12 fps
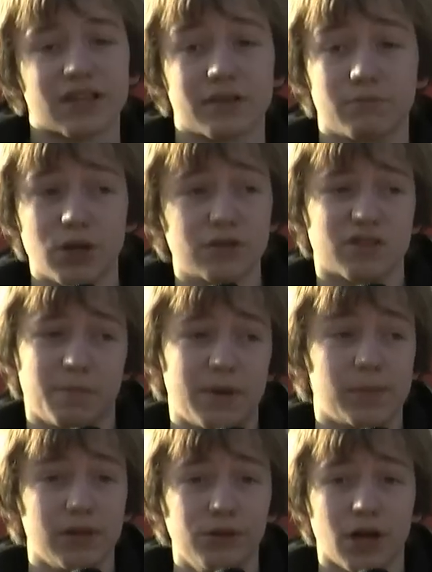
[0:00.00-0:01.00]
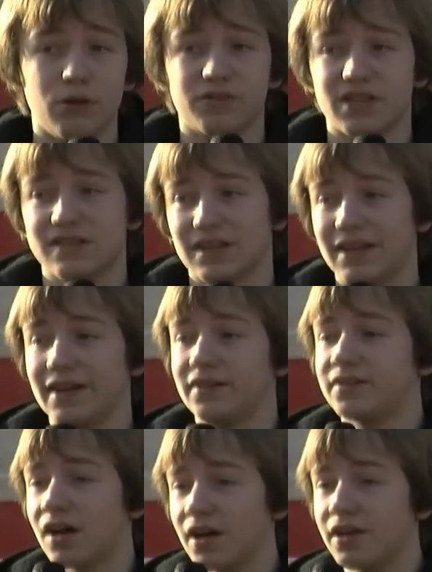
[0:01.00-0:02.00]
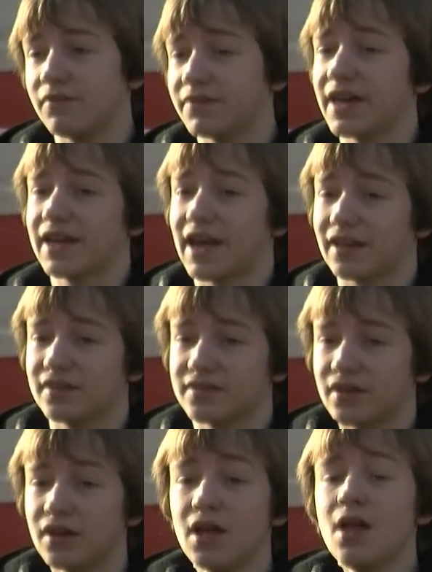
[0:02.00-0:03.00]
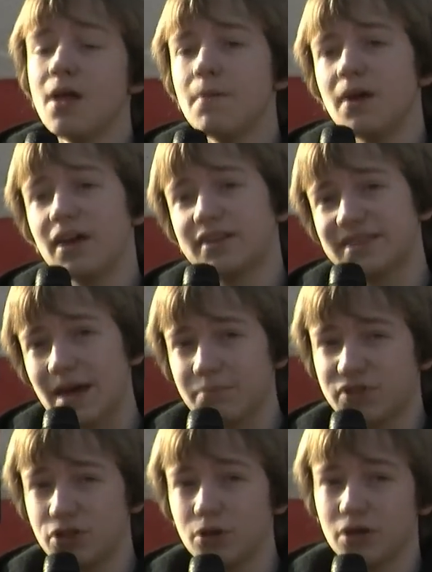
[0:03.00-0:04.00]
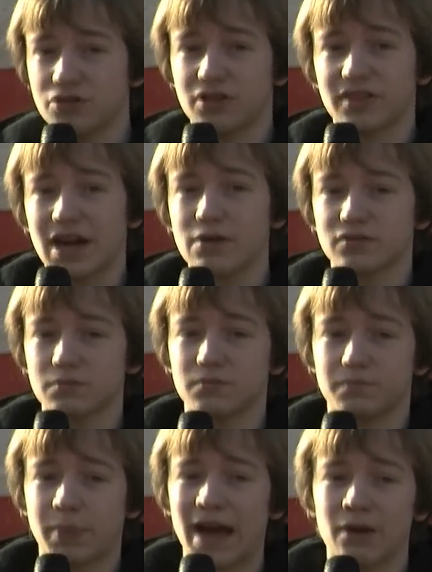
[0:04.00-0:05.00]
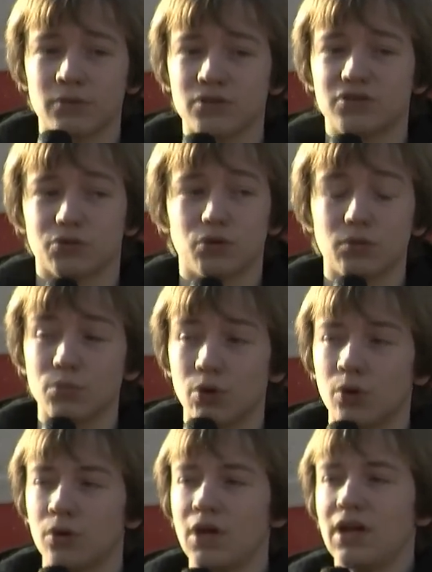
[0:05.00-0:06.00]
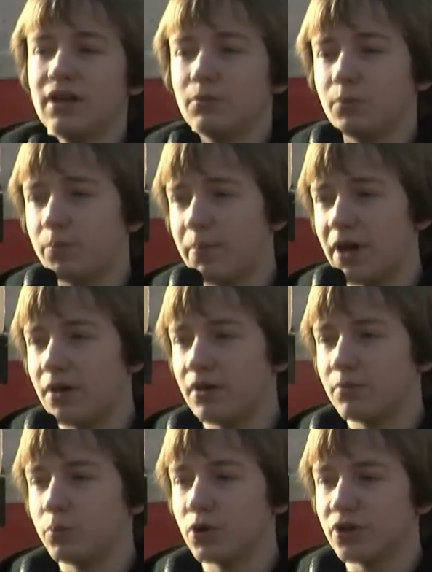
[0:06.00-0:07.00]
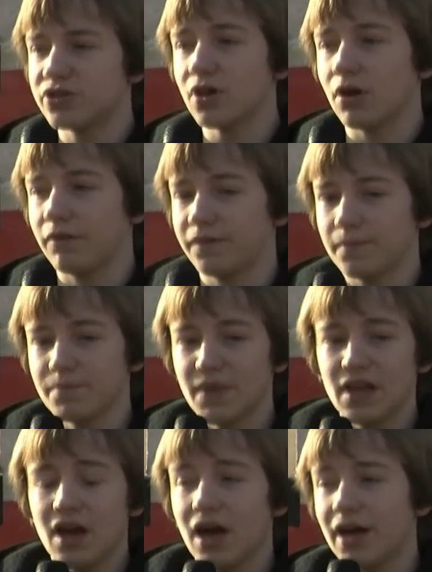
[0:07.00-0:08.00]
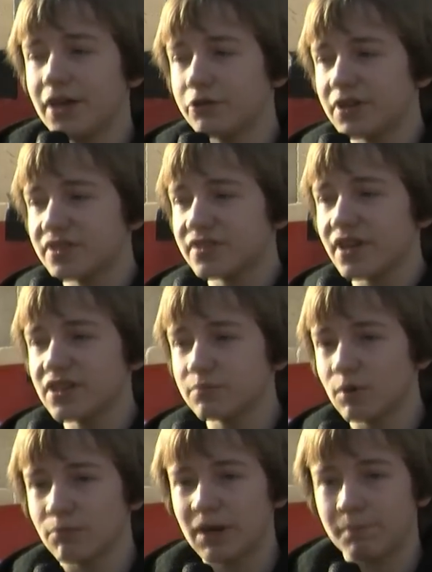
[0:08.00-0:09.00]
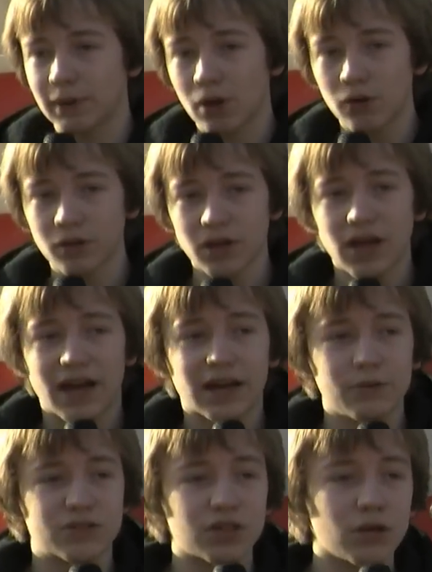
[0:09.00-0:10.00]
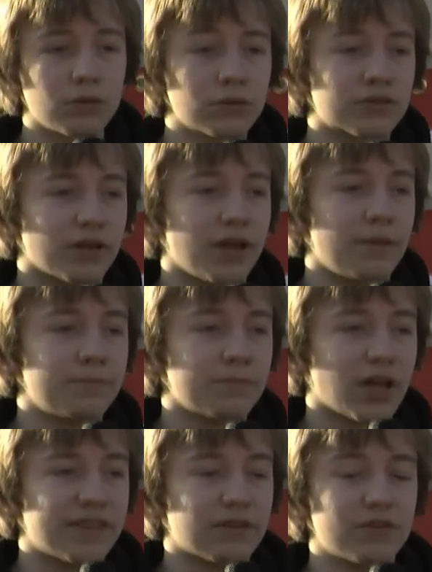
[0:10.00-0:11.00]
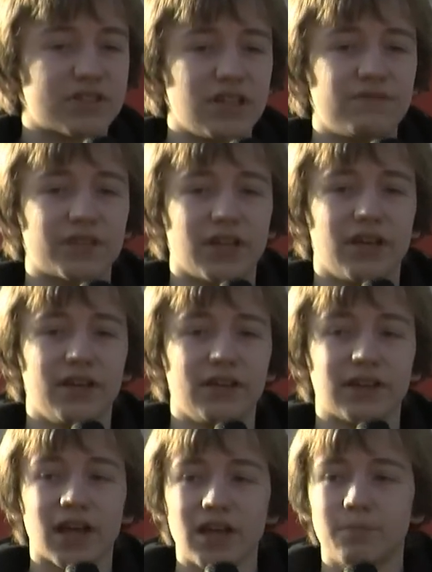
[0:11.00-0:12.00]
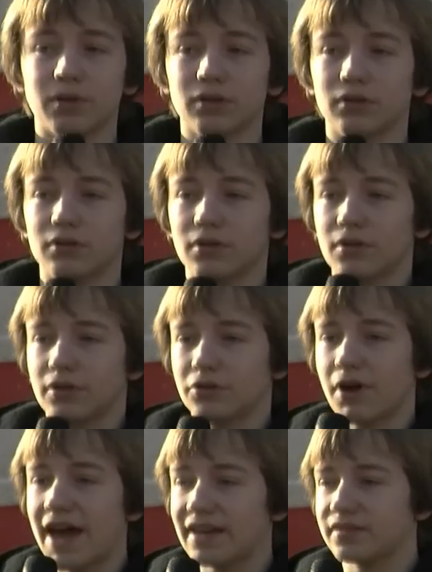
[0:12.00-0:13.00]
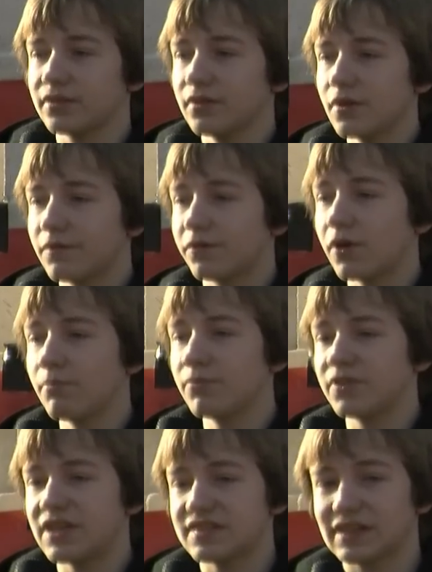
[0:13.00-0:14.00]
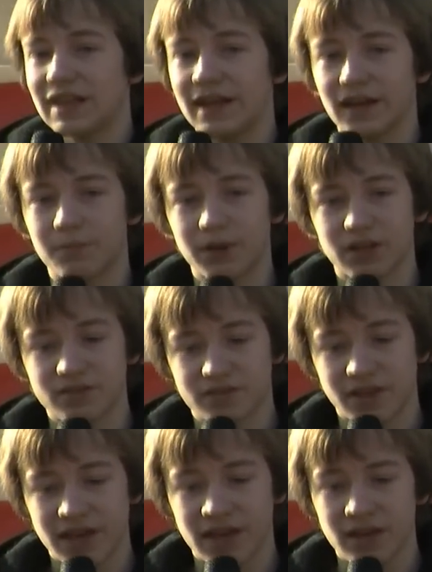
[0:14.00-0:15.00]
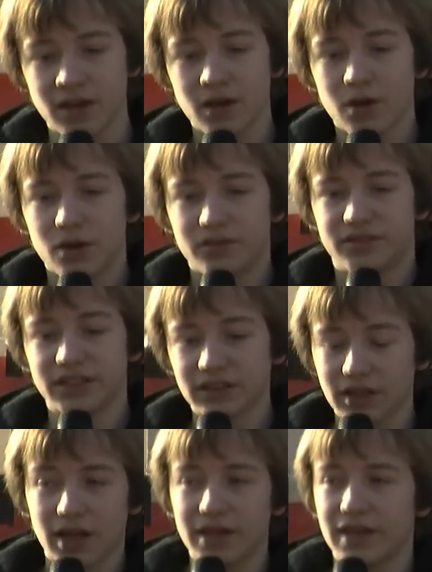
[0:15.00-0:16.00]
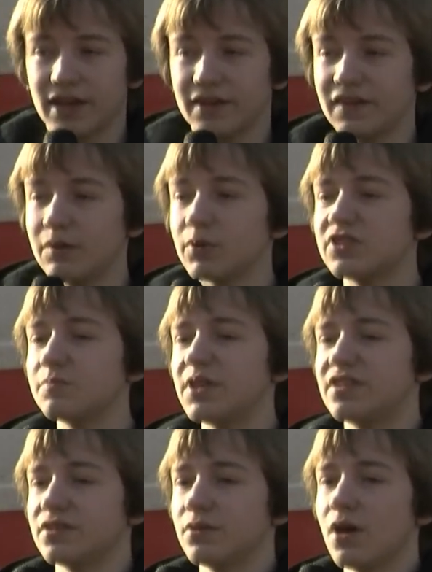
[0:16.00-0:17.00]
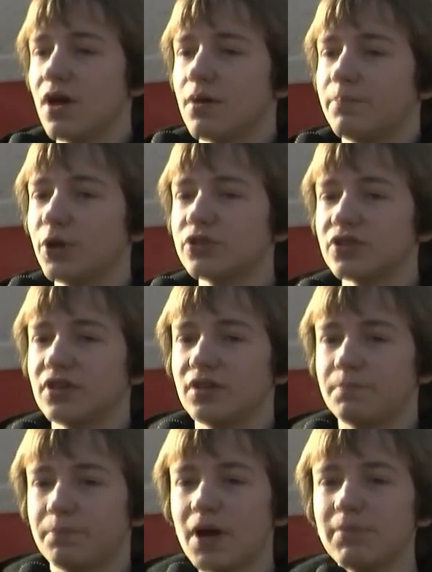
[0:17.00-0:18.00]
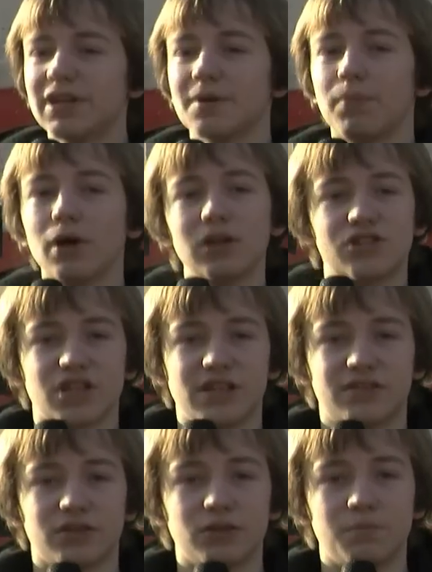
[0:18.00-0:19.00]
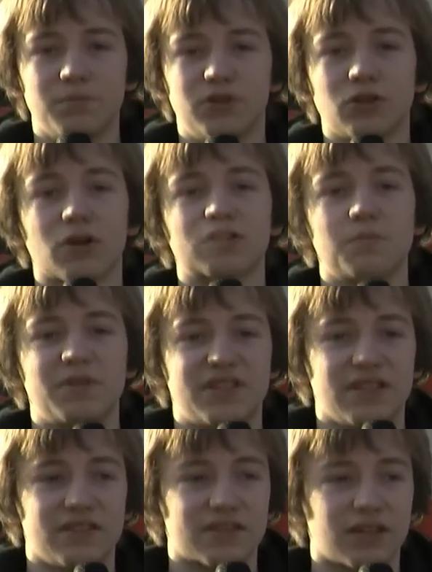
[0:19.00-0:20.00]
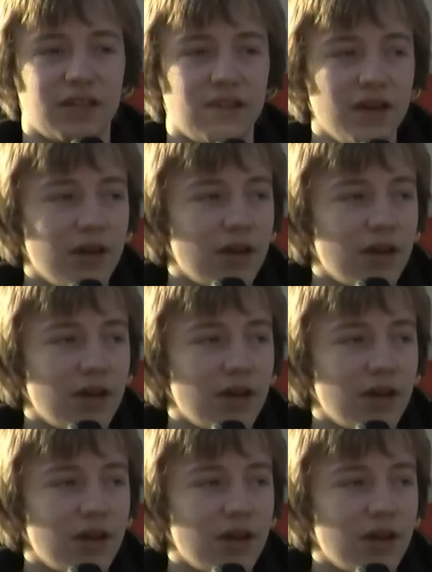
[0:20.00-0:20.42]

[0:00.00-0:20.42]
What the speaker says: out that most of the people who go to this clinic die of their cancer, except £200,000 or more worse off. I criticised them on my blog, and I was told, I then received a libel threat from this clinic because they didn't like it, and they wanted me to put a public apology to Dr. Basinski,